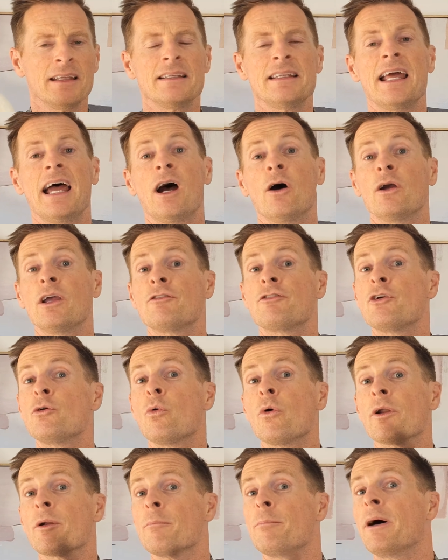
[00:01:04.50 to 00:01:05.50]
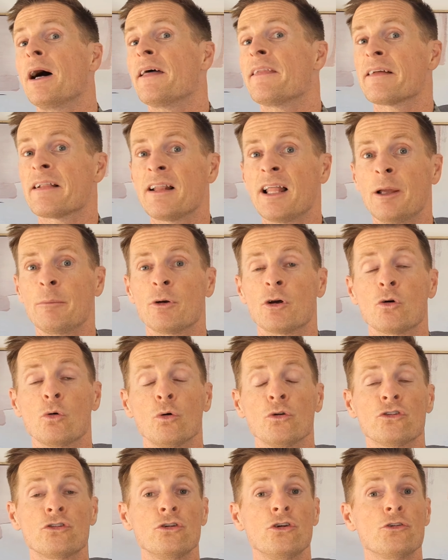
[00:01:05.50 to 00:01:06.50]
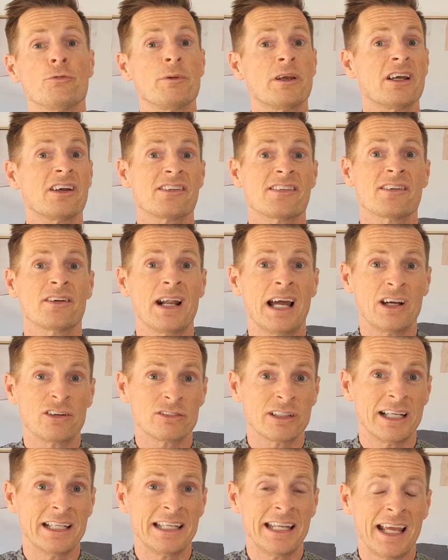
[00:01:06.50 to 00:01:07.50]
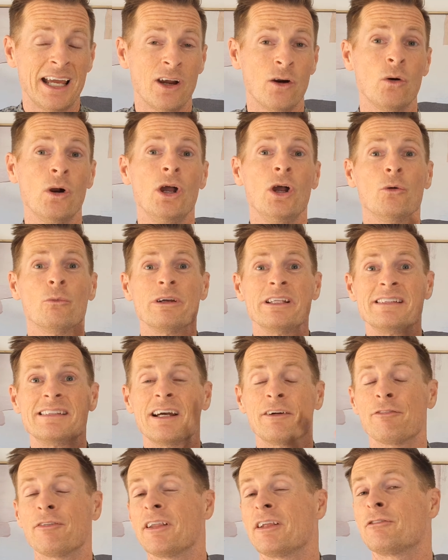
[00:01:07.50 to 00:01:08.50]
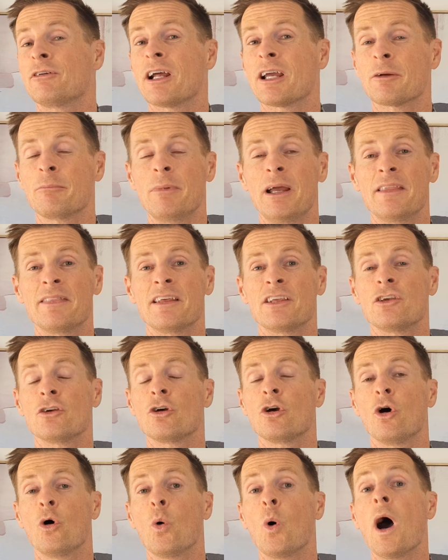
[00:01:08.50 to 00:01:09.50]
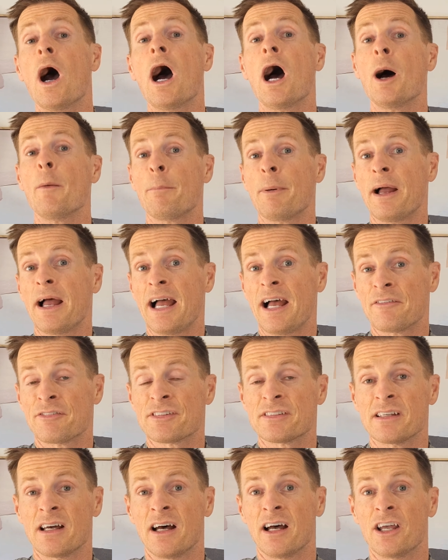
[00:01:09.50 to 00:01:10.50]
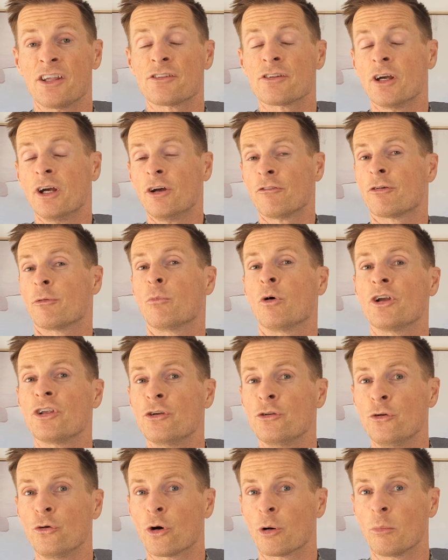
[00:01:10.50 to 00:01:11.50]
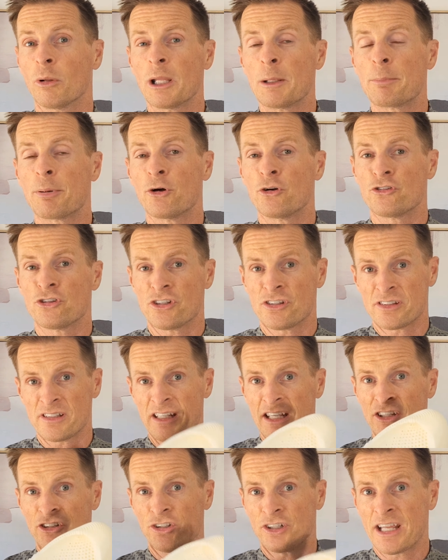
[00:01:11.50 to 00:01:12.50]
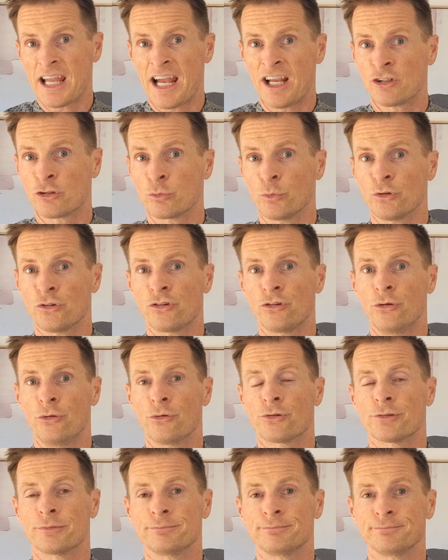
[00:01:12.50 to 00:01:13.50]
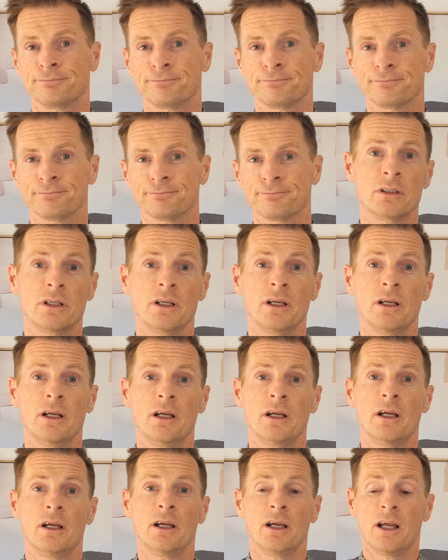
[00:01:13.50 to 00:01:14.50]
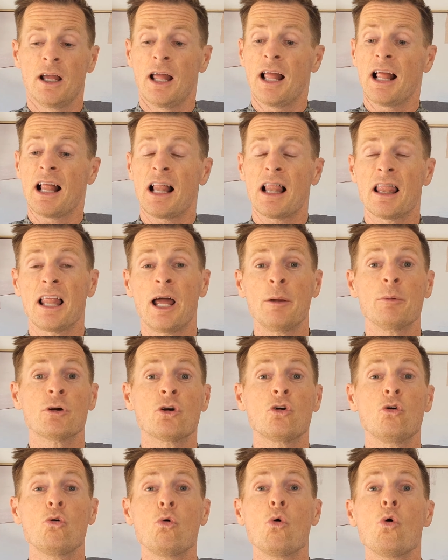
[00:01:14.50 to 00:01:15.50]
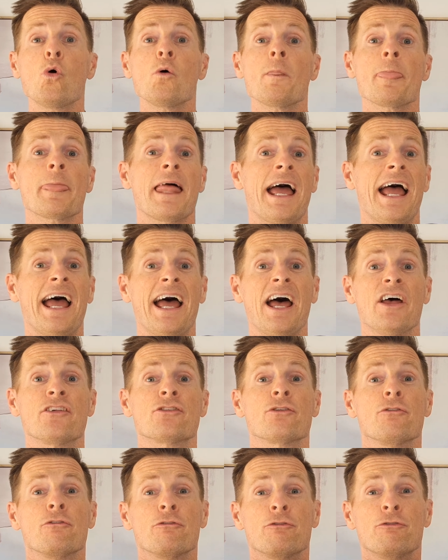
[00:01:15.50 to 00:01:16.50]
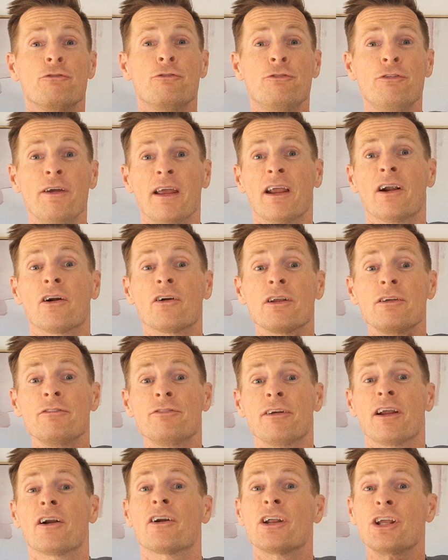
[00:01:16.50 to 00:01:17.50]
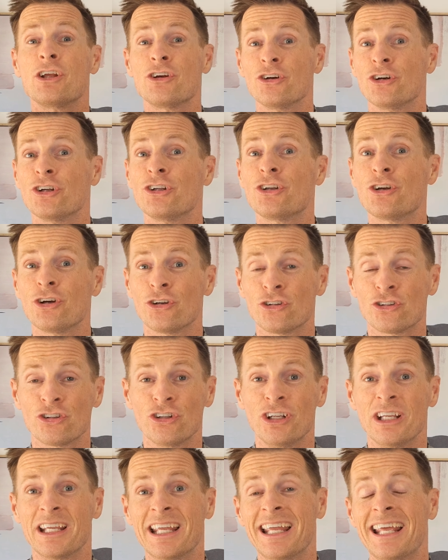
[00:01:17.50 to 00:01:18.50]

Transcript: Now, if you want to buy the Climacool shoes because they're out right now, we definitely recommend that you go up a half size from what you normally purchase in your casual shoes. Climacool has very, very good cushioning.